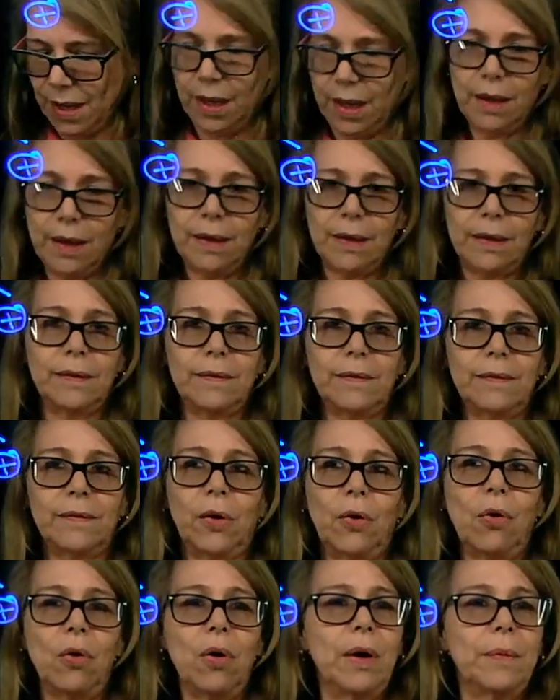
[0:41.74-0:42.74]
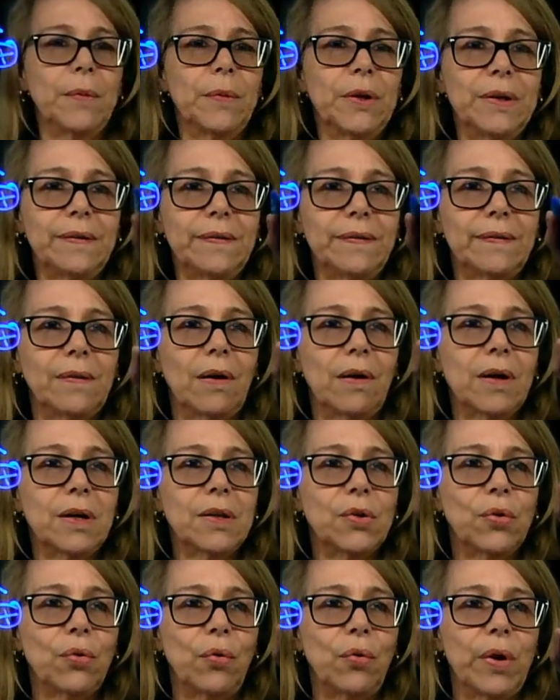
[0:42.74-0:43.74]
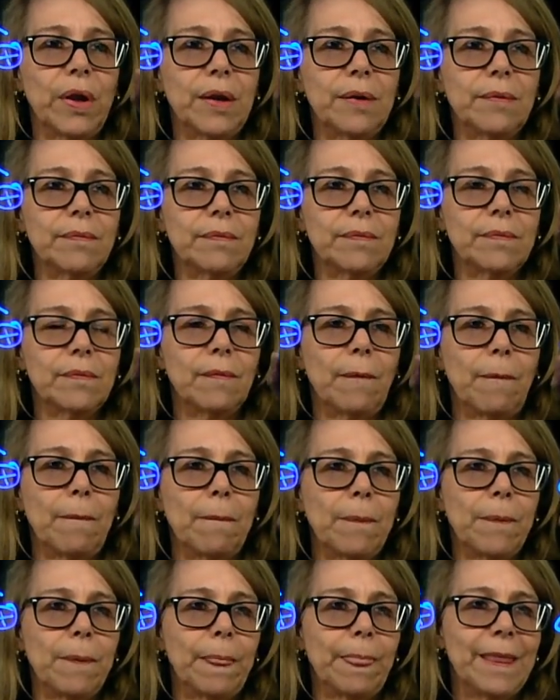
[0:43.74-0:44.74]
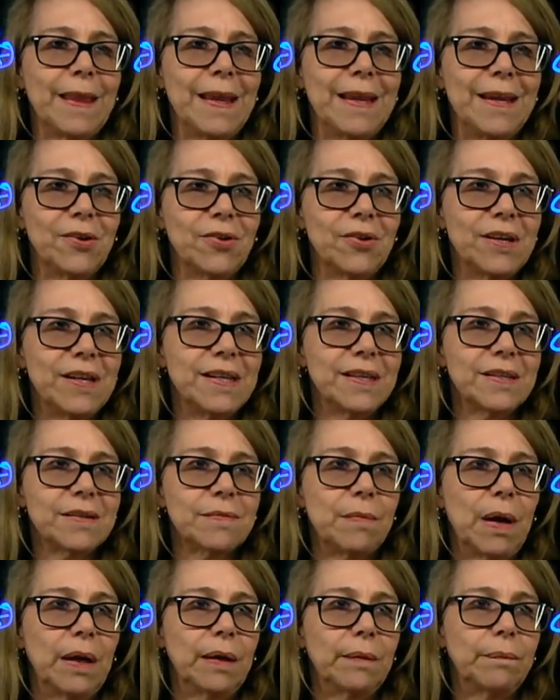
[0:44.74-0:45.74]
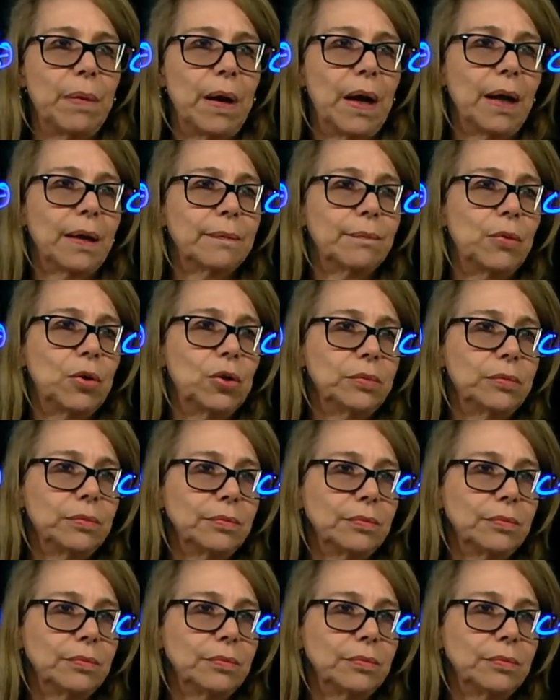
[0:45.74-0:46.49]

And so I'm going to start doing, here is my backbone.